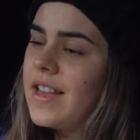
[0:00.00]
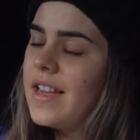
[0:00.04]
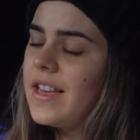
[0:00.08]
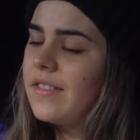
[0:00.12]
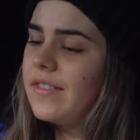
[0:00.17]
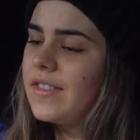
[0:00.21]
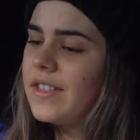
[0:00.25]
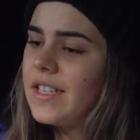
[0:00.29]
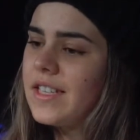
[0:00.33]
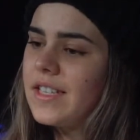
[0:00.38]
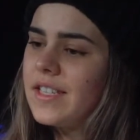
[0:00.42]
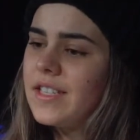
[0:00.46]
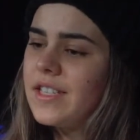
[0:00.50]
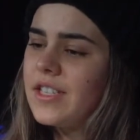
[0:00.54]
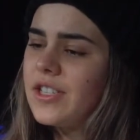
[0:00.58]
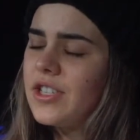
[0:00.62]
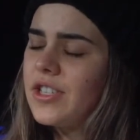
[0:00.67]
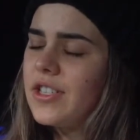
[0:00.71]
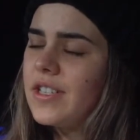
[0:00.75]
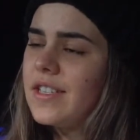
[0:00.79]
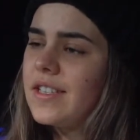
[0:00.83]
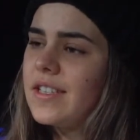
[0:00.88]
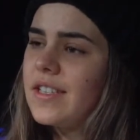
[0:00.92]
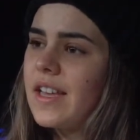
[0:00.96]
the
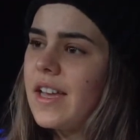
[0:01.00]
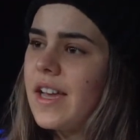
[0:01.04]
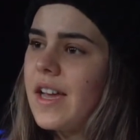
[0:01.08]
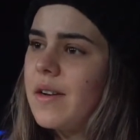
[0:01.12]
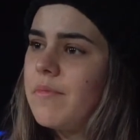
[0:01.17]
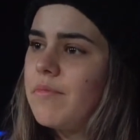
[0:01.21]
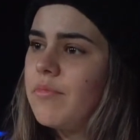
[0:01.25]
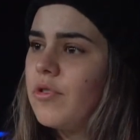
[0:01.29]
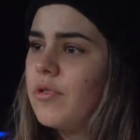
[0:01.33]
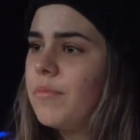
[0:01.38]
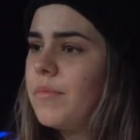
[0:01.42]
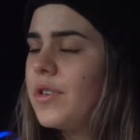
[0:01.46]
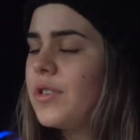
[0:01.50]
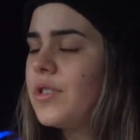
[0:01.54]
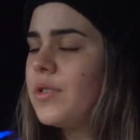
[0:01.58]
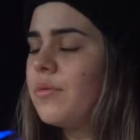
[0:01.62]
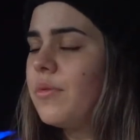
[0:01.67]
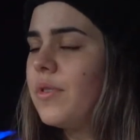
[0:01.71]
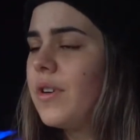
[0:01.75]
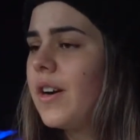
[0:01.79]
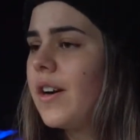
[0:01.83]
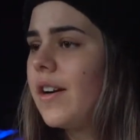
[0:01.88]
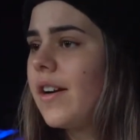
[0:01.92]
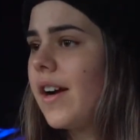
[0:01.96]
decisions that had brought me to
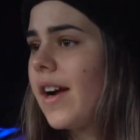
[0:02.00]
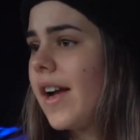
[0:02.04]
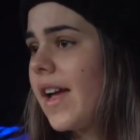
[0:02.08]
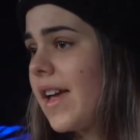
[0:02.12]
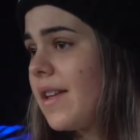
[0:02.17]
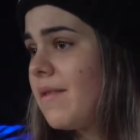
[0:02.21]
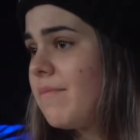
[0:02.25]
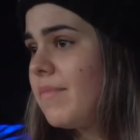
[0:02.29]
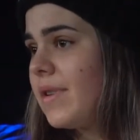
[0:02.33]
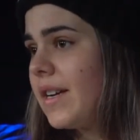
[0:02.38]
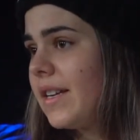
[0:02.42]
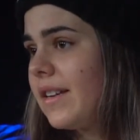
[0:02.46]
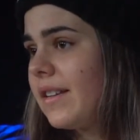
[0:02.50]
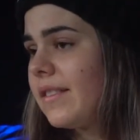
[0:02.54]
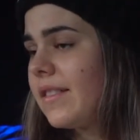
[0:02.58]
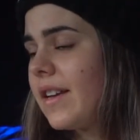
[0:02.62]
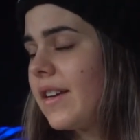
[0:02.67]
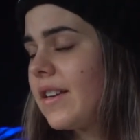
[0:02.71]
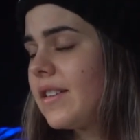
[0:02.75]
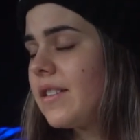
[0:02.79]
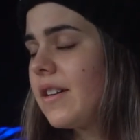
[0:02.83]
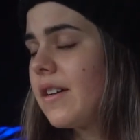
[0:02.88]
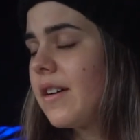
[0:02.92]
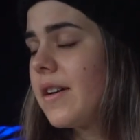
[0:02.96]
where I had been at that
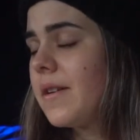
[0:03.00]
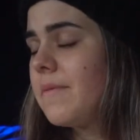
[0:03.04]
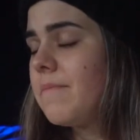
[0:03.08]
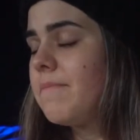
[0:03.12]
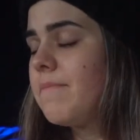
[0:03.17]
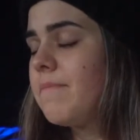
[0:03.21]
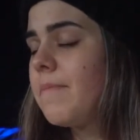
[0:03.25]
time.